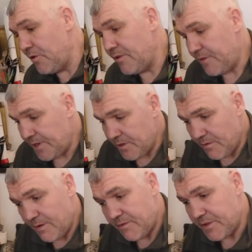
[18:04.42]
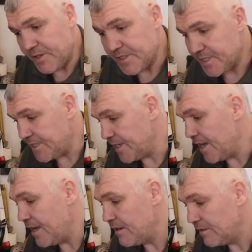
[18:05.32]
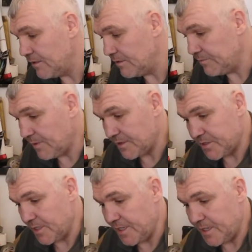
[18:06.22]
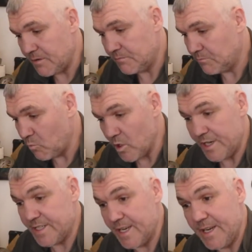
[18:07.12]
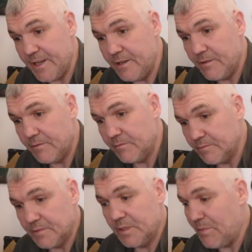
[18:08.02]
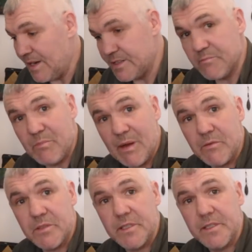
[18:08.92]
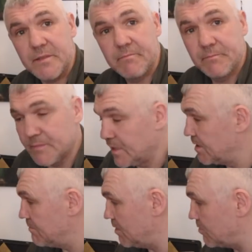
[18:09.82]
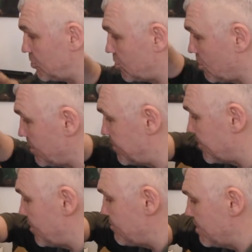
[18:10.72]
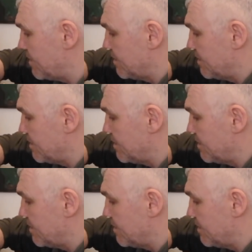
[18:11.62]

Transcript: another video of everything that's in there, of actually what is in the bags and pouches. But we're just going through,